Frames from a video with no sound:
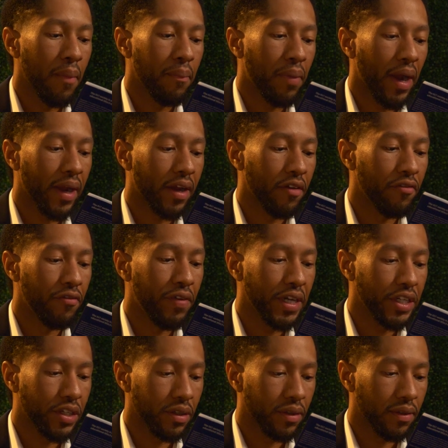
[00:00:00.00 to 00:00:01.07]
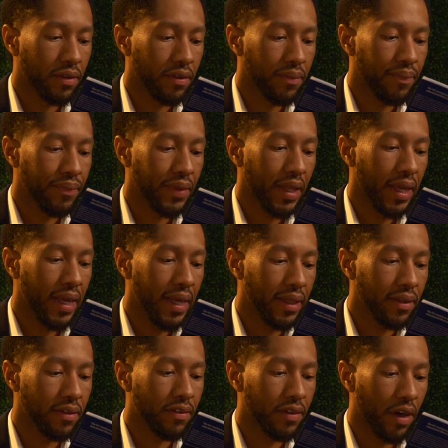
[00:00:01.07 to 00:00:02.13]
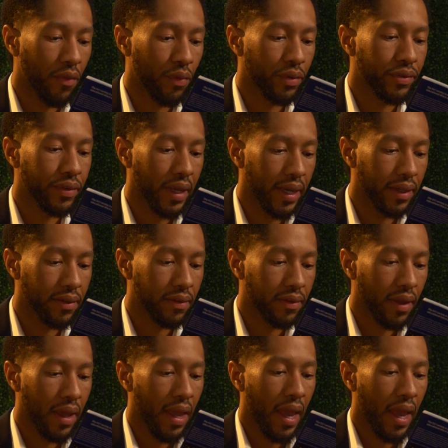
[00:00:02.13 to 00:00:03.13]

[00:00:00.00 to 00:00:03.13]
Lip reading: by conventions in the several states,